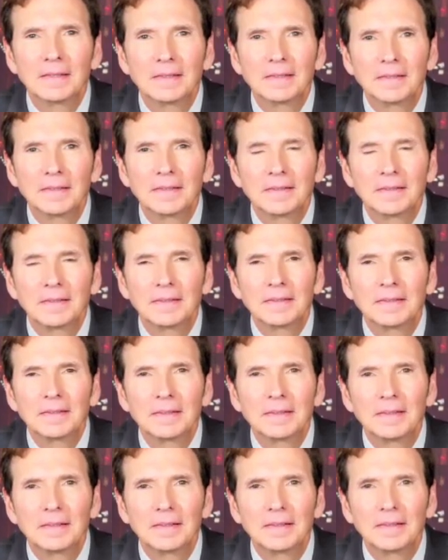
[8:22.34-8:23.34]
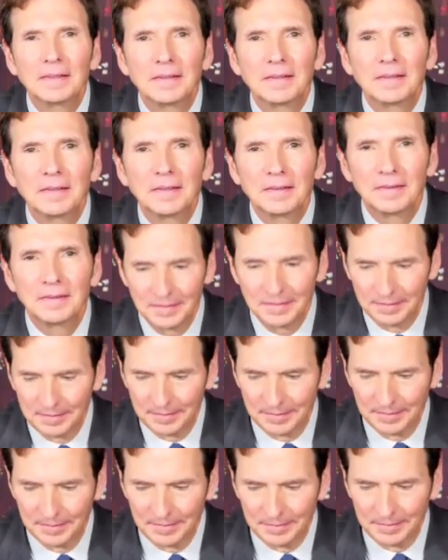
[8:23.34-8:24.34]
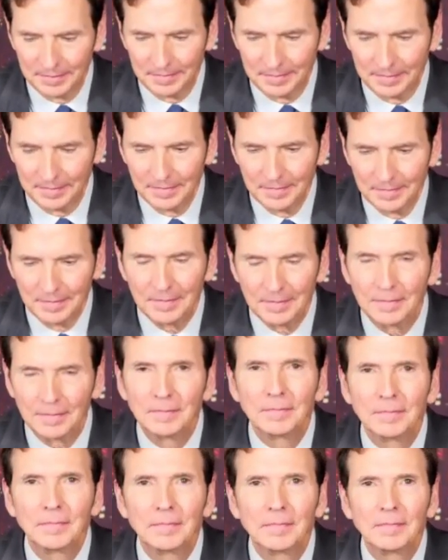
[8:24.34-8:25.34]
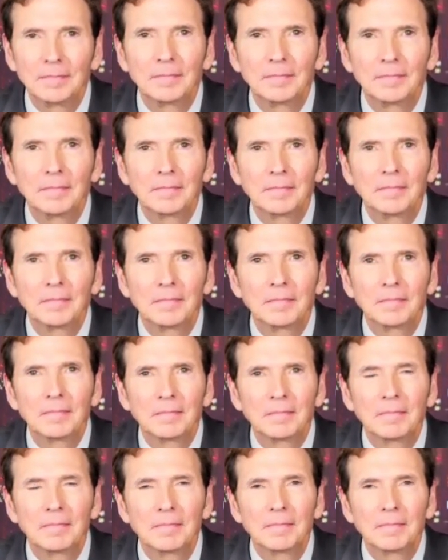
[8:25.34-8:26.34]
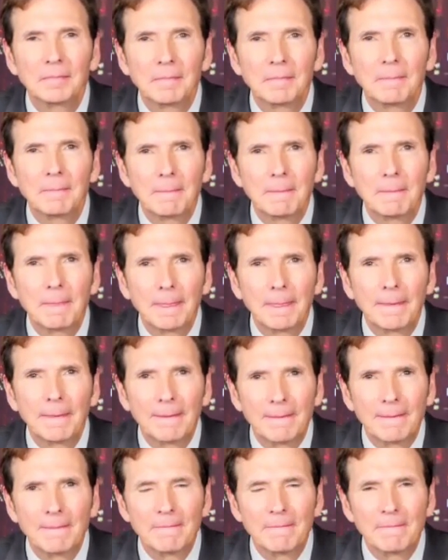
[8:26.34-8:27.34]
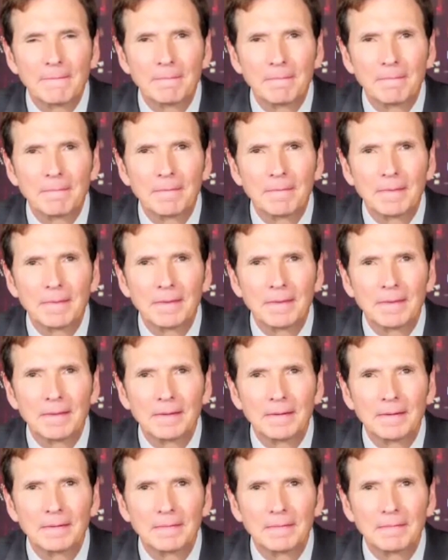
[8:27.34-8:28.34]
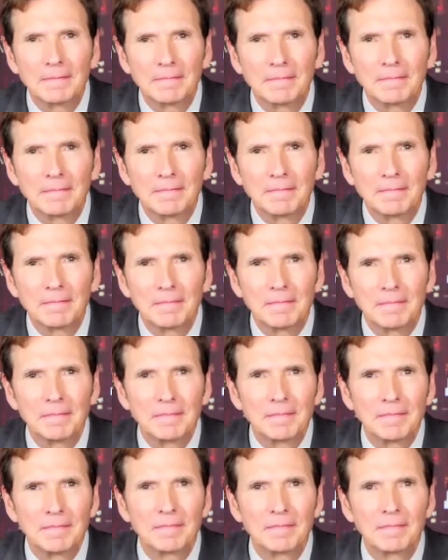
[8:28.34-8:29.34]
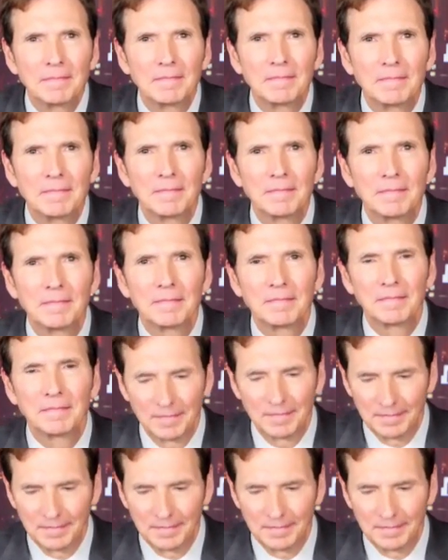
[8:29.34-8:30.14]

No words are spoken by the person on screen.